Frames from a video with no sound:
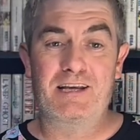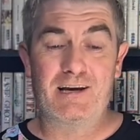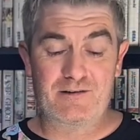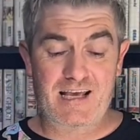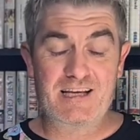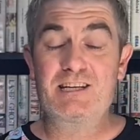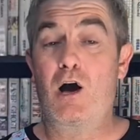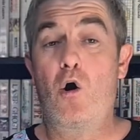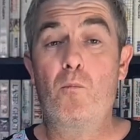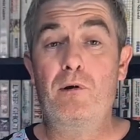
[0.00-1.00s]
here is actually
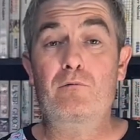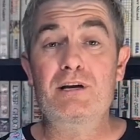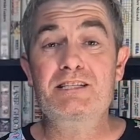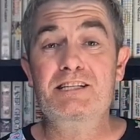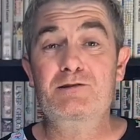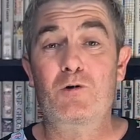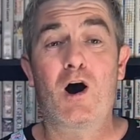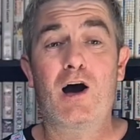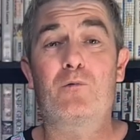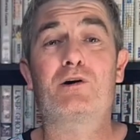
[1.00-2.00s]
a whole big reason as to why
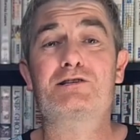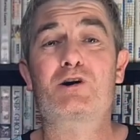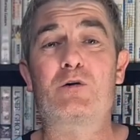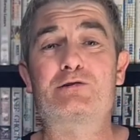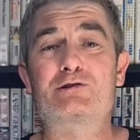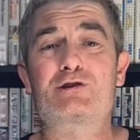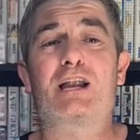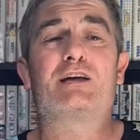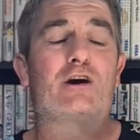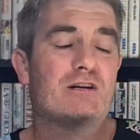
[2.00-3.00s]
I wanted to go over to
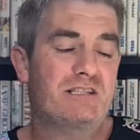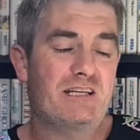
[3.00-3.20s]
Australia and go to